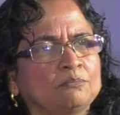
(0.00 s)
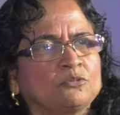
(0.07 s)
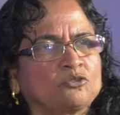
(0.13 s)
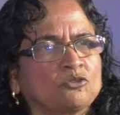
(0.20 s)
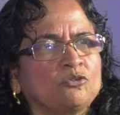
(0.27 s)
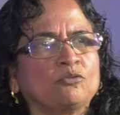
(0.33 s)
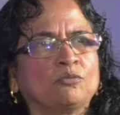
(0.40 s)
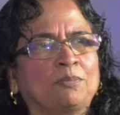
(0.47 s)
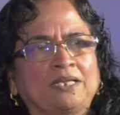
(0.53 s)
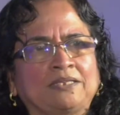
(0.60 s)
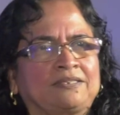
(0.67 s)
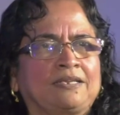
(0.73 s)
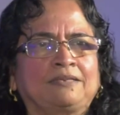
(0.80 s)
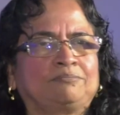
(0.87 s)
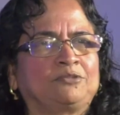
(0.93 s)
So you may
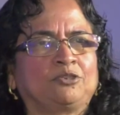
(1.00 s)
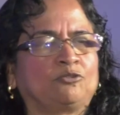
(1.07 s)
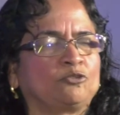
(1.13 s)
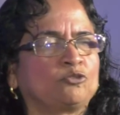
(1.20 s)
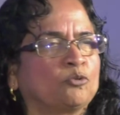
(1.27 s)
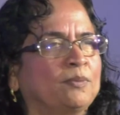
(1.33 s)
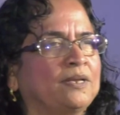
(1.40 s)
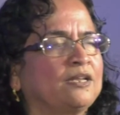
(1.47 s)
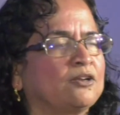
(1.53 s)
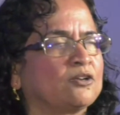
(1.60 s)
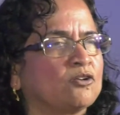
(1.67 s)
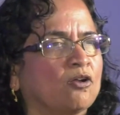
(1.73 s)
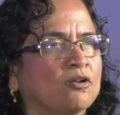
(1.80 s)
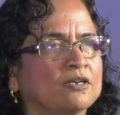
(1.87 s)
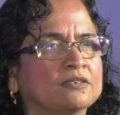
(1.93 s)
say, $2 million.
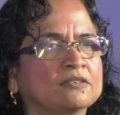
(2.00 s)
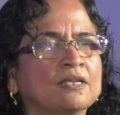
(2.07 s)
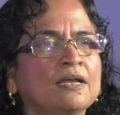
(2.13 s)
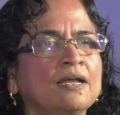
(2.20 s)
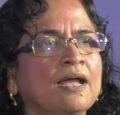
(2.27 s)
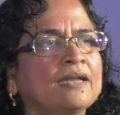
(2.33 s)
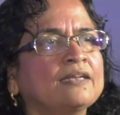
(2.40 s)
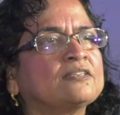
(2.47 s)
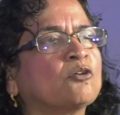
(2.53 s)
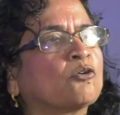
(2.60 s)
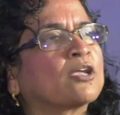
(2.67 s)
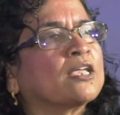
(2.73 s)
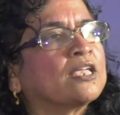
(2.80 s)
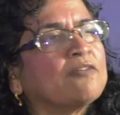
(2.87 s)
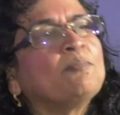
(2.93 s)
And he say,
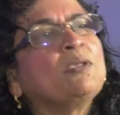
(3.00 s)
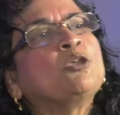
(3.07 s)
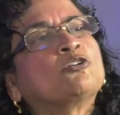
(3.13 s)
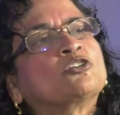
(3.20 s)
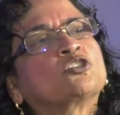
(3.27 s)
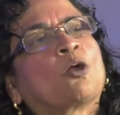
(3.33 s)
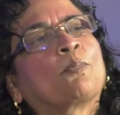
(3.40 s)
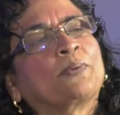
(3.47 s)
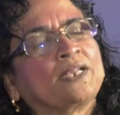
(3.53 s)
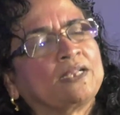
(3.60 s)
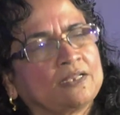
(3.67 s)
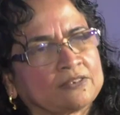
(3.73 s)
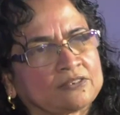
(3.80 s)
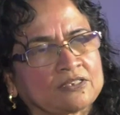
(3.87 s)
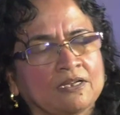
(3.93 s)
okay, give me your shopping
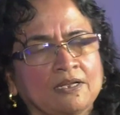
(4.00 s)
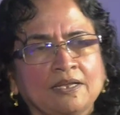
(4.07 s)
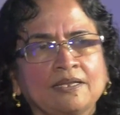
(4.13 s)
list.